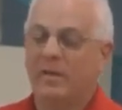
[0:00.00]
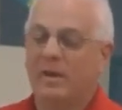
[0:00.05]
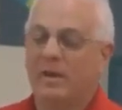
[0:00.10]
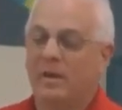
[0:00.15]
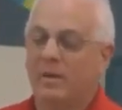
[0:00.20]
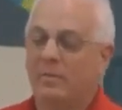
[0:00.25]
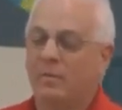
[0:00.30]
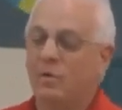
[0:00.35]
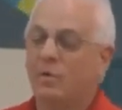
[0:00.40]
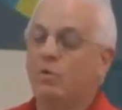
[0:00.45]

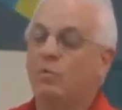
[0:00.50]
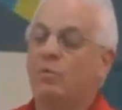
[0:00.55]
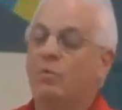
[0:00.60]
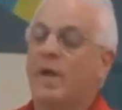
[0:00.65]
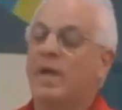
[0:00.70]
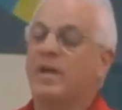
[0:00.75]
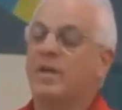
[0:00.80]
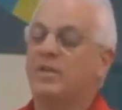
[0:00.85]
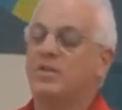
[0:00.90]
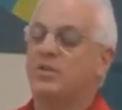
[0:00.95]
uh, who
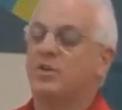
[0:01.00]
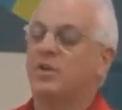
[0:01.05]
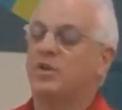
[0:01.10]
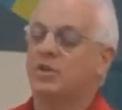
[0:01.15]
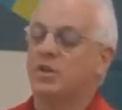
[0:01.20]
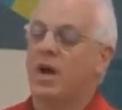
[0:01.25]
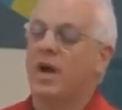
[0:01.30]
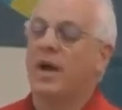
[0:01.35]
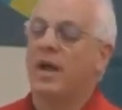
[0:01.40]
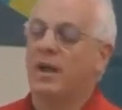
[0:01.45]
raised her
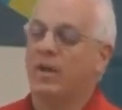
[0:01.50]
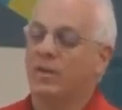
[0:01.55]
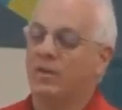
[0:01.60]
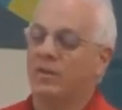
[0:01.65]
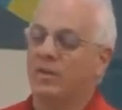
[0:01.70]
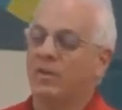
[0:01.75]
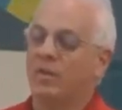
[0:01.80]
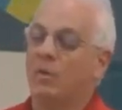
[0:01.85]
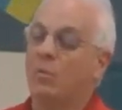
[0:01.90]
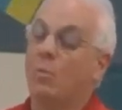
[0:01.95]
child
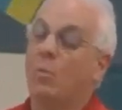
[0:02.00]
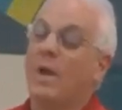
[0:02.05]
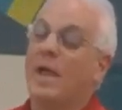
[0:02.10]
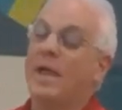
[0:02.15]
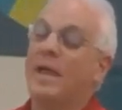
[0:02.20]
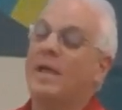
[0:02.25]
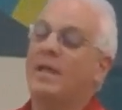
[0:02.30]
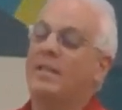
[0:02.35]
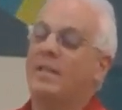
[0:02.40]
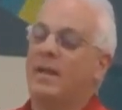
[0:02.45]
in the
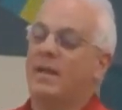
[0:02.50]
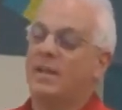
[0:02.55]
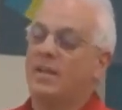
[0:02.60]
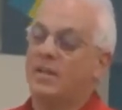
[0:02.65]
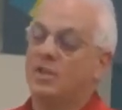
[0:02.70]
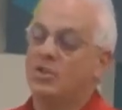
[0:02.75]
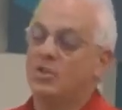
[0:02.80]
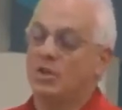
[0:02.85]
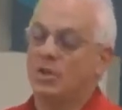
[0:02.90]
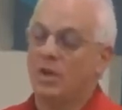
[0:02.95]
way that
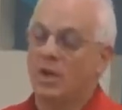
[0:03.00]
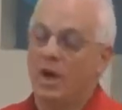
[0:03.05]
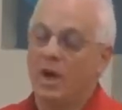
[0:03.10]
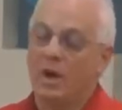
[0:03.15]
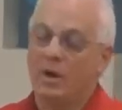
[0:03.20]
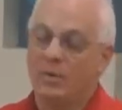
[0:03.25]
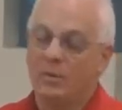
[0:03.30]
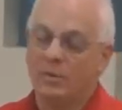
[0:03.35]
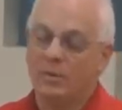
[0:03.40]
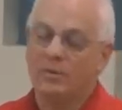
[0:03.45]
he should
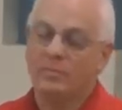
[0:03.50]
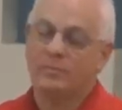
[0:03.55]
go.